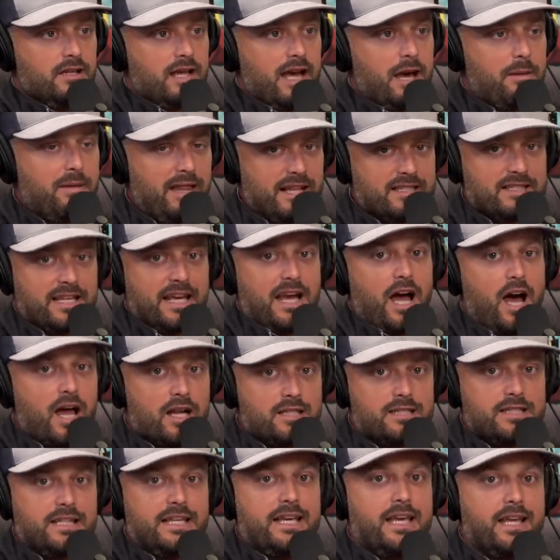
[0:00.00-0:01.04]
I mean, that's like
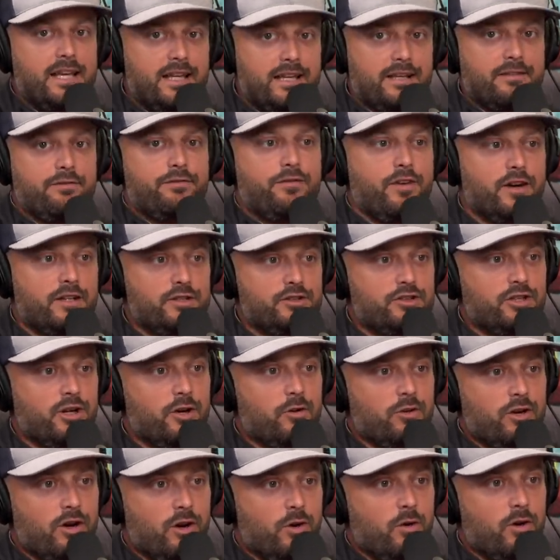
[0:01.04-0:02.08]
honestly getting a fun
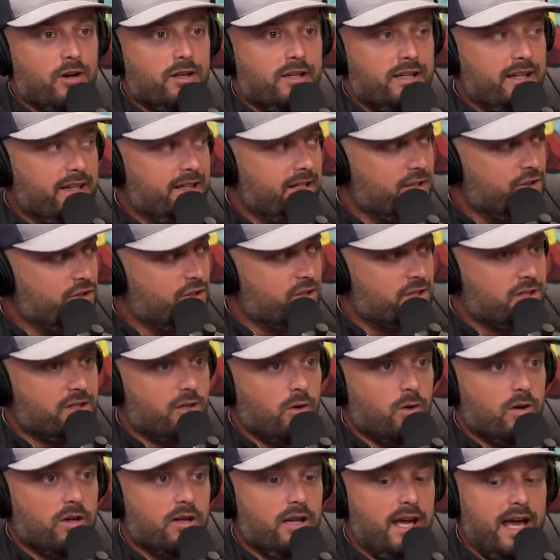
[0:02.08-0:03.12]
joke going and then just
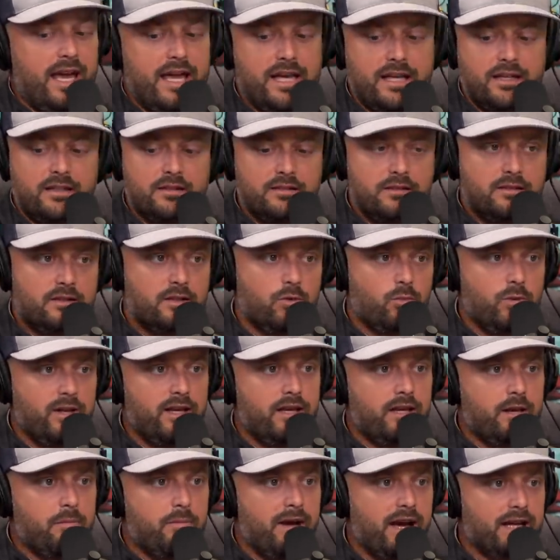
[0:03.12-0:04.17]
going, hey, could we
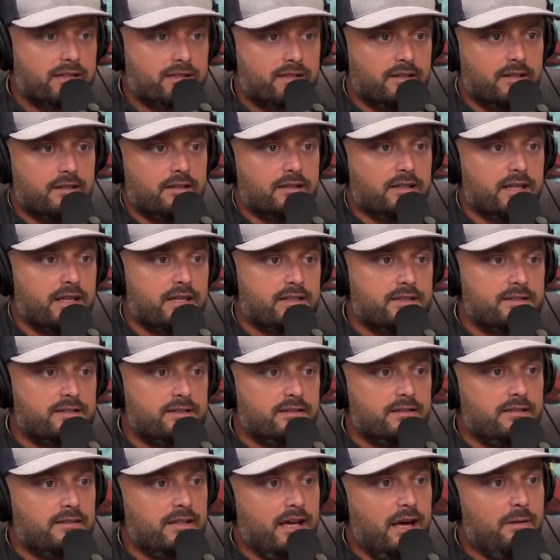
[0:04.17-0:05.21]
get back to the
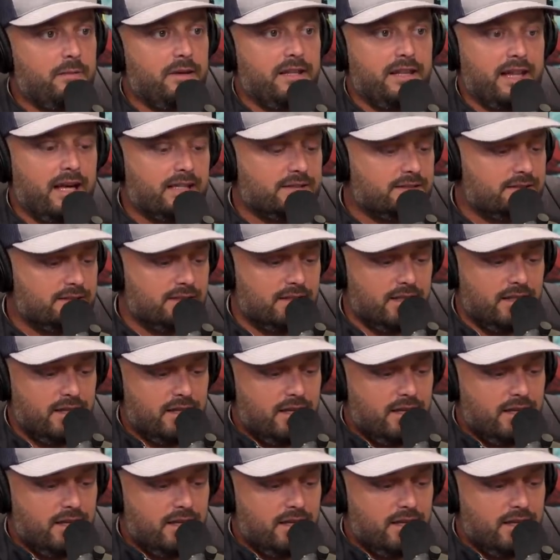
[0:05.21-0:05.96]
list? I mean, that's